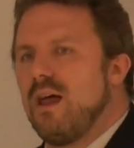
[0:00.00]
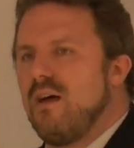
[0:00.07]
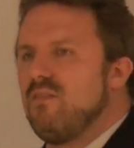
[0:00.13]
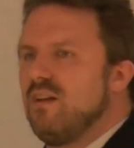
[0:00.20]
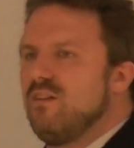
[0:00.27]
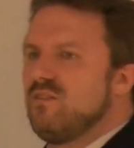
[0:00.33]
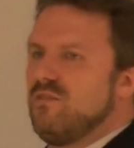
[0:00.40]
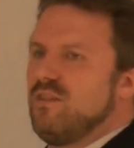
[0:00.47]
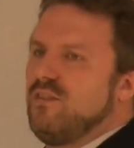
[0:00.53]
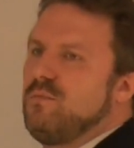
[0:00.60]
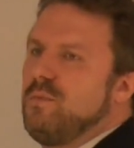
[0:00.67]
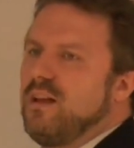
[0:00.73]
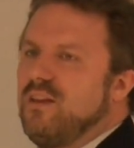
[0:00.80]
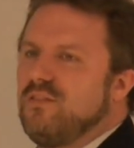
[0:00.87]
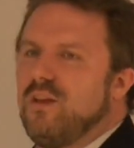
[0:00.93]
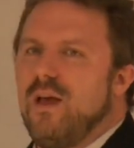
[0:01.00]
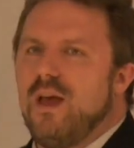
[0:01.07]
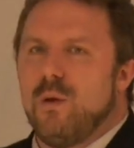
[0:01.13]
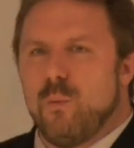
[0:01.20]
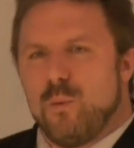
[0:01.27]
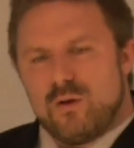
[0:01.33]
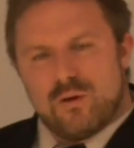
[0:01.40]
evidence of this, because
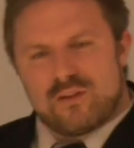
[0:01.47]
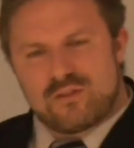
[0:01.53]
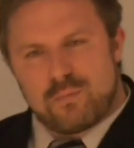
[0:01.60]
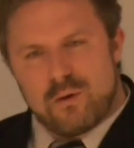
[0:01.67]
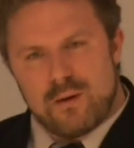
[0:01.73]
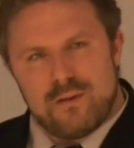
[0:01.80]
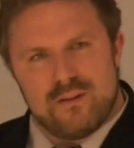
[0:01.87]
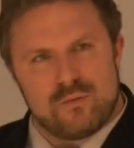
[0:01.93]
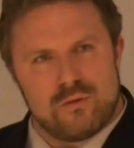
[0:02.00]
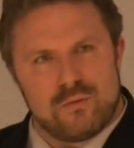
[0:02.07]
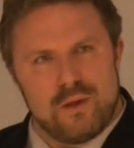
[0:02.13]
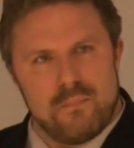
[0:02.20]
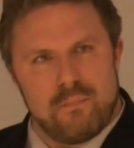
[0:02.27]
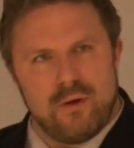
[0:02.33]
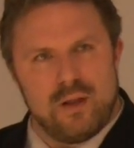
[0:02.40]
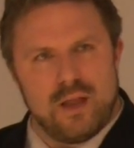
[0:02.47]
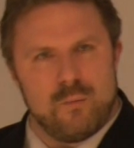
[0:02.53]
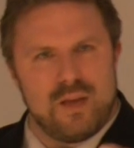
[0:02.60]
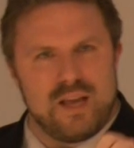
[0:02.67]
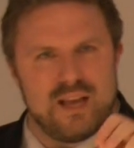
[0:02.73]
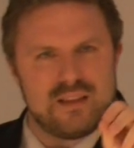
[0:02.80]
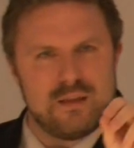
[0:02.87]
when we do experiments with people and we
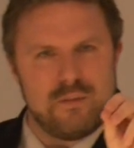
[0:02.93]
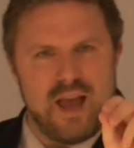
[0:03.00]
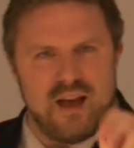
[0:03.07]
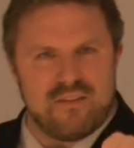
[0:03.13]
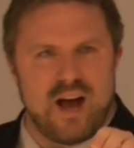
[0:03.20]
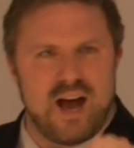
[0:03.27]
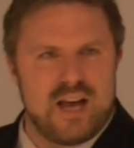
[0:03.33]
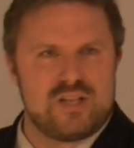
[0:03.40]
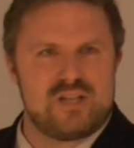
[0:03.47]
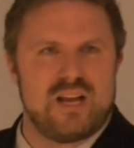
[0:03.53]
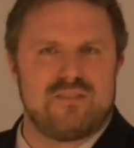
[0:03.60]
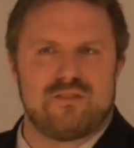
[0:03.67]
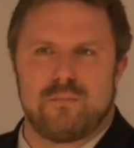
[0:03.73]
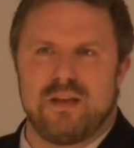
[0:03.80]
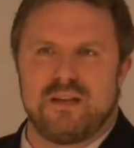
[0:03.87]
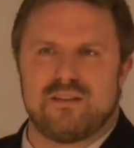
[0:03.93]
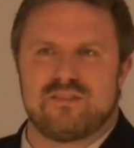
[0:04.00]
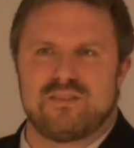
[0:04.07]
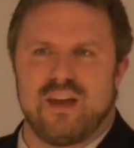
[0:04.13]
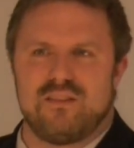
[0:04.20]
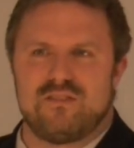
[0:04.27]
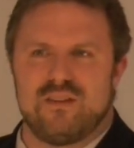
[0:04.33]
get them to have a high chance of being
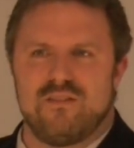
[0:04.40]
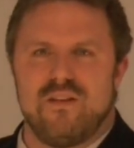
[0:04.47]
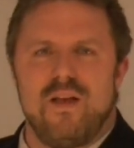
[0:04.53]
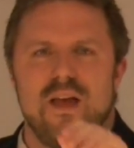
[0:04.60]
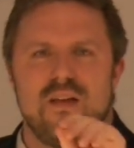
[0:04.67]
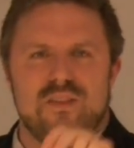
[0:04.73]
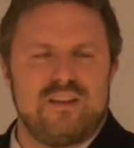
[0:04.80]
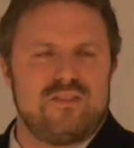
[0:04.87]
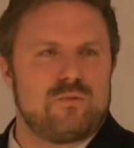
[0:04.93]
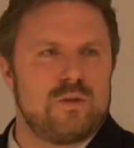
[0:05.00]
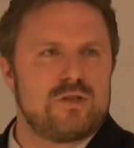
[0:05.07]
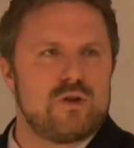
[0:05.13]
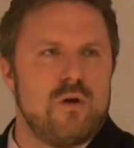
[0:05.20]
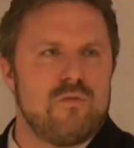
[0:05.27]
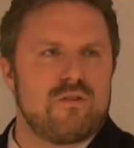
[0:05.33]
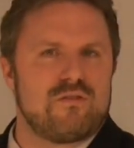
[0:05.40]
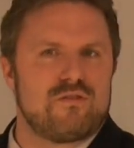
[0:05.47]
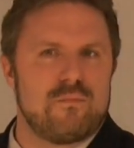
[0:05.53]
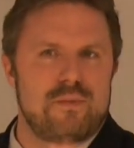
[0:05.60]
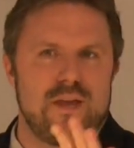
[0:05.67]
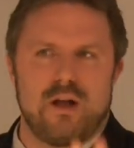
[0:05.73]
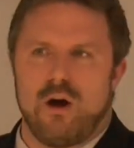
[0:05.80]
decisive, they switch over from
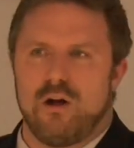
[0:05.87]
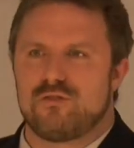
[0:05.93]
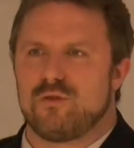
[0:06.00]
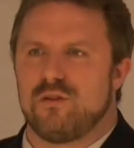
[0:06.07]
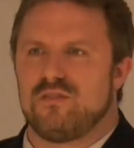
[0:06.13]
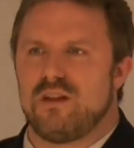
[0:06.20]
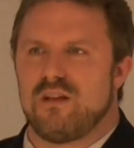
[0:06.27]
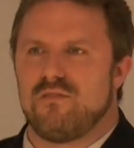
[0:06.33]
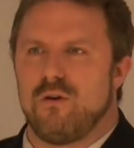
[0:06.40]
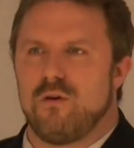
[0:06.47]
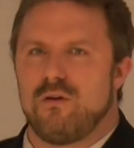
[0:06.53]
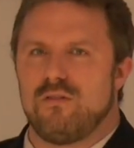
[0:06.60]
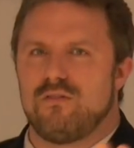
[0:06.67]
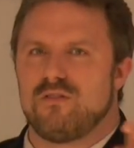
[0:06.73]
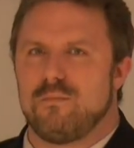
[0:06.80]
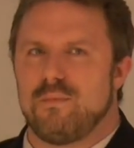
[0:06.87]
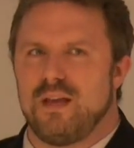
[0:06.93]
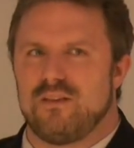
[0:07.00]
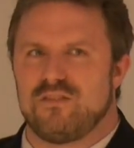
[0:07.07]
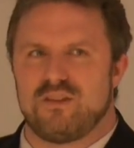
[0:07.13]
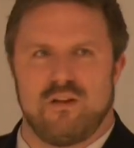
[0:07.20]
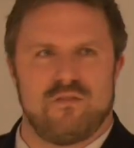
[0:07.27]
being altruistic voters to being
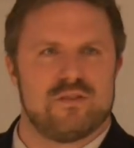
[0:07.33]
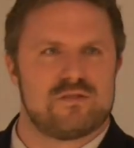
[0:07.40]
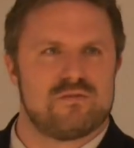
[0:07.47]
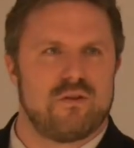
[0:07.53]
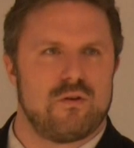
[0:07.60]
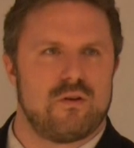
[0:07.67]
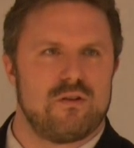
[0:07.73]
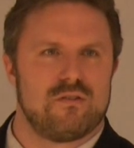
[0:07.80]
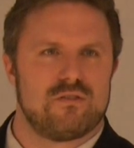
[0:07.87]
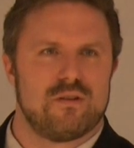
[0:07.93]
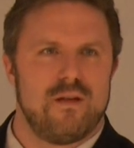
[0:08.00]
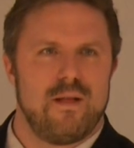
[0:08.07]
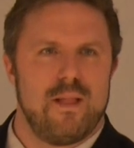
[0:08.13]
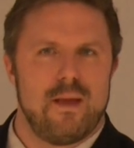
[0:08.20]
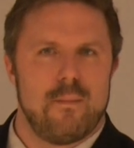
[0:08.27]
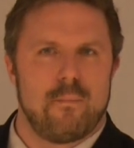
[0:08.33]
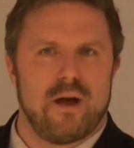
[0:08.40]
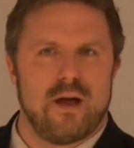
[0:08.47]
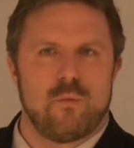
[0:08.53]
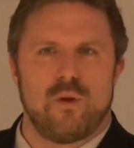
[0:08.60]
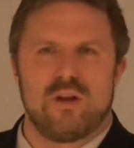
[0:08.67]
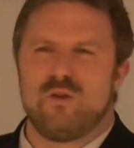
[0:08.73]
selfish voters.
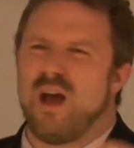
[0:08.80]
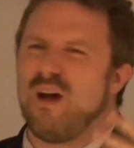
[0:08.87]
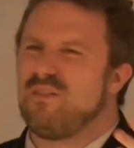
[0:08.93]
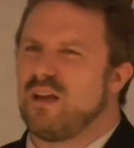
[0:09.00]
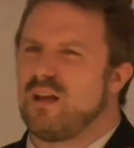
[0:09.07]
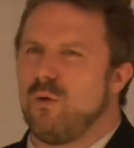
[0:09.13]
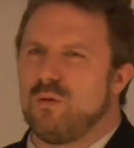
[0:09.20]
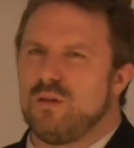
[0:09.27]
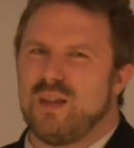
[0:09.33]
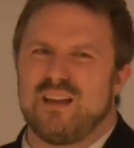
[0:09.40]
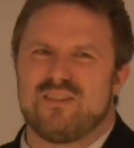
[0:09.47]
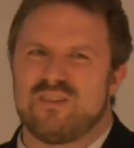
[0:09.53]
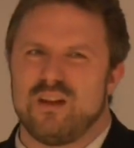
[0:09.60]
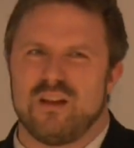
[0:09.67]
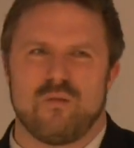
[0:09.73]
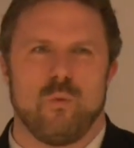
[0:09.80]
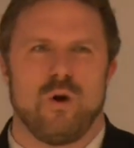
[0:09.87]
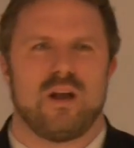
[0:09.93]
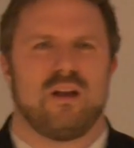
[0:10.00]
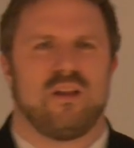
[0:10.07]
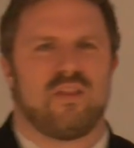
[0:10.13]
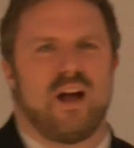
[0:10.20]
But when you have like a less than a 1
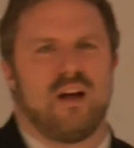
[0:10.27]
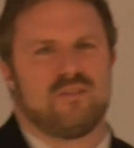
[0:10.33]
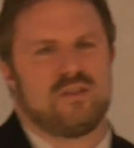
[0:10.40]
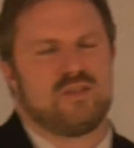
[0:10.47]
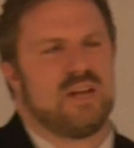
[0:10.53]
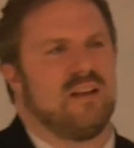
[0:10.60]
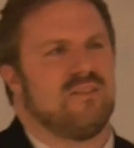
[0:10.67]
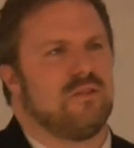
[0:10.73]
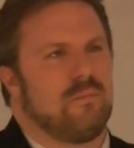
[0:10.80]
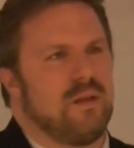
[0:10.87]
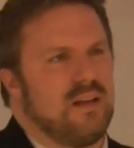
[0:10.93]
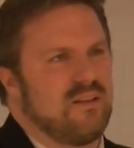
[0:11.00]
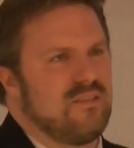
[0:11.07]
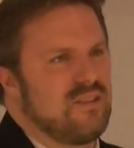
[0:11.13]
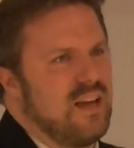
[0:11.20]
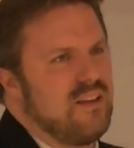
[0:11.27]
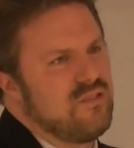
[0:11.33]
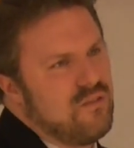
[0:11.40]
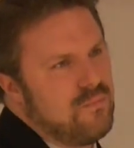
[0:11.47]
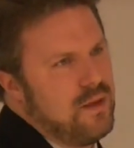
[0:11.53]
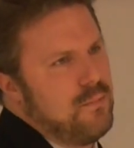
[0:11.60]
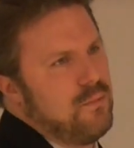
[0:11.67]
in 1,000 chance of being
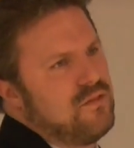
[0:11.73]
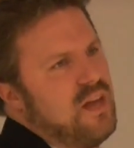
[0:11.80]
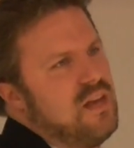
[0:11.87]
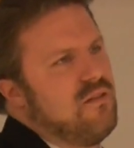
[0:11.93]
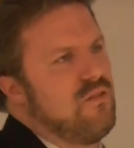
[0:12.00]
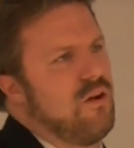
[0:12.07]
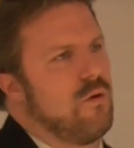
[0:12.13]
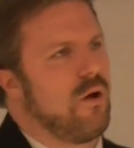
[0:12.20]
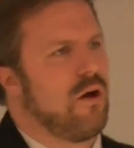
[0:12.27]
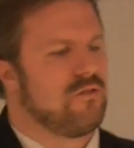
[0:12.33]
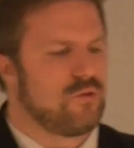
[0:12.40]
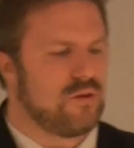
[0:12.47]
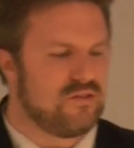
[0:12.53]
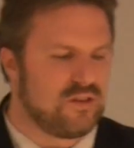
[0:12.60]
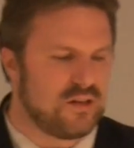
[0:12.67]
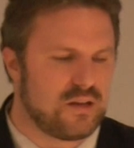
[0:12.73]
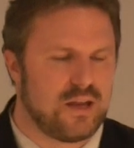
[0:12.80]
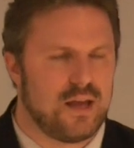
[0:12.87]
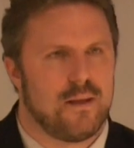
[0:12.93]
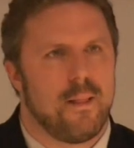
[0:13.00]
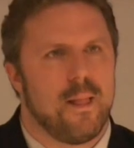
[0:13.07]
decisive, people tend to vote altruistically.